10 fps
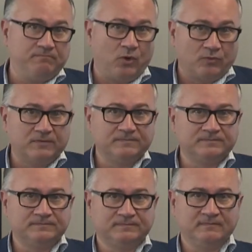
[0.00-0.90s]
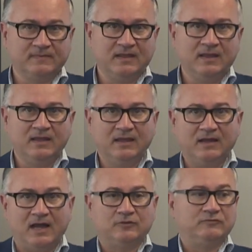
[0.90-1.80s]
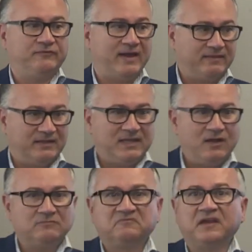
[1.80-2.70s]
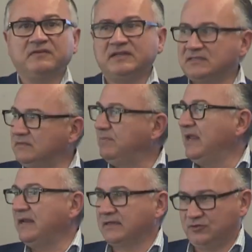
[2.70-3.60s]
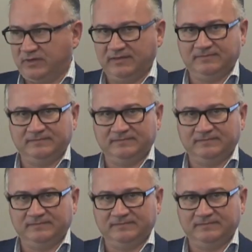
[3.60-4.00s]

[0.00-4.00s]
bone. How do we find that out? Very easy, plain x-ray.